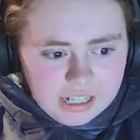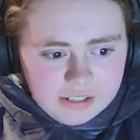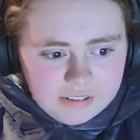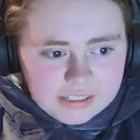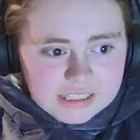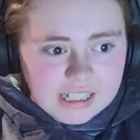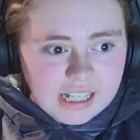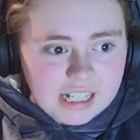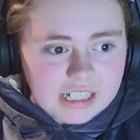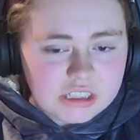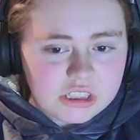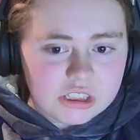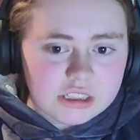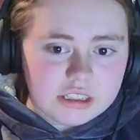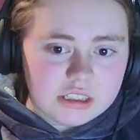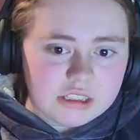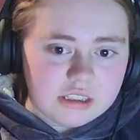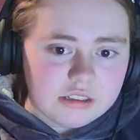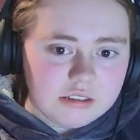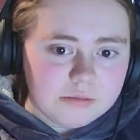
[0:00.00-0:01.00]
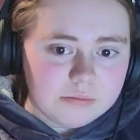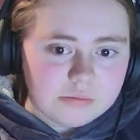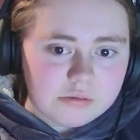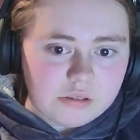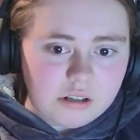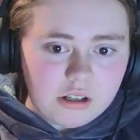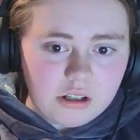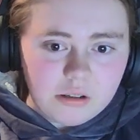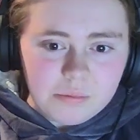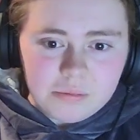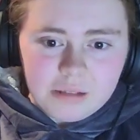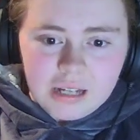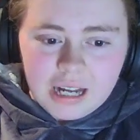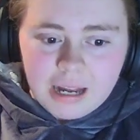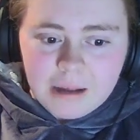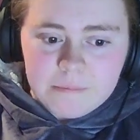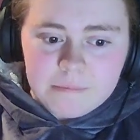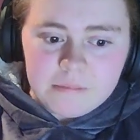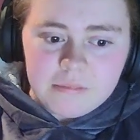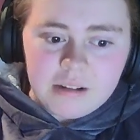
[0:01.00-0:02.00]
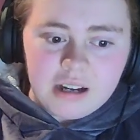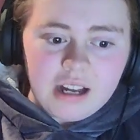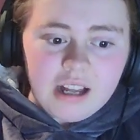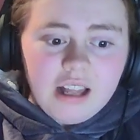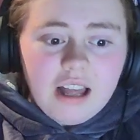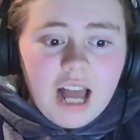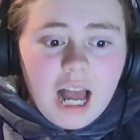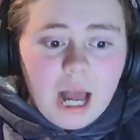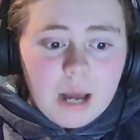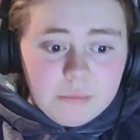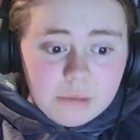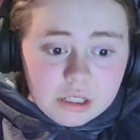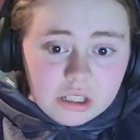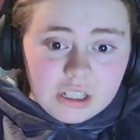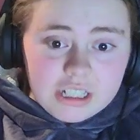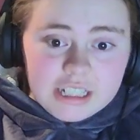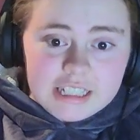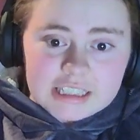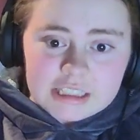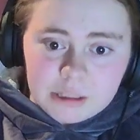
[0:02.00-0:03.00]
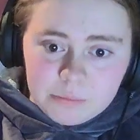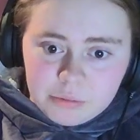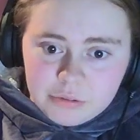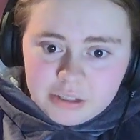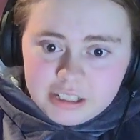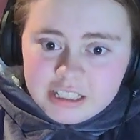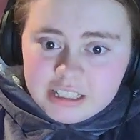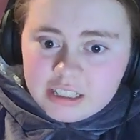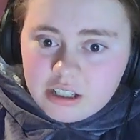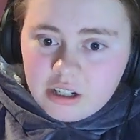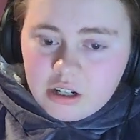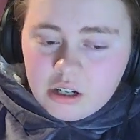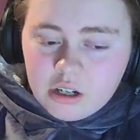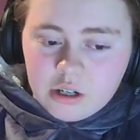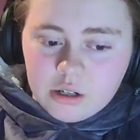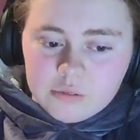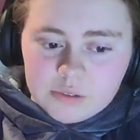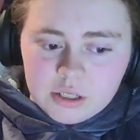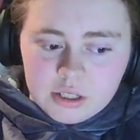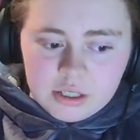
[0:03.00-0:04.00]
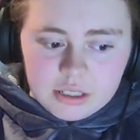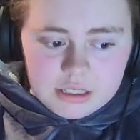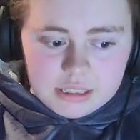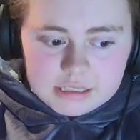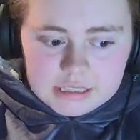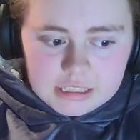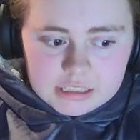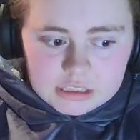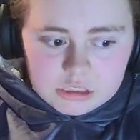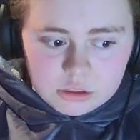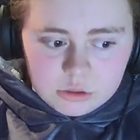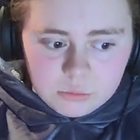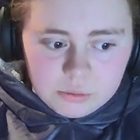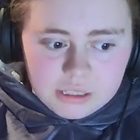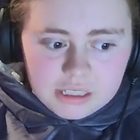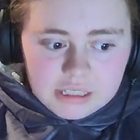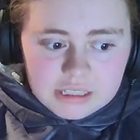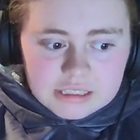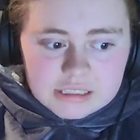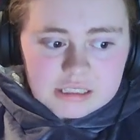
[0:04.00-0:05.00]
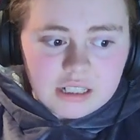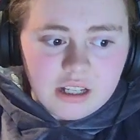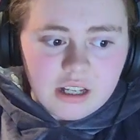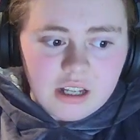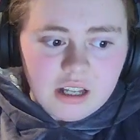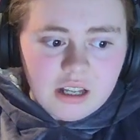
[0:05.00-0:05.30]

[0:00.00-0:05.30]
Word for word: Anyways, I shall probably I'm I'm on Easter break over these next two weeks.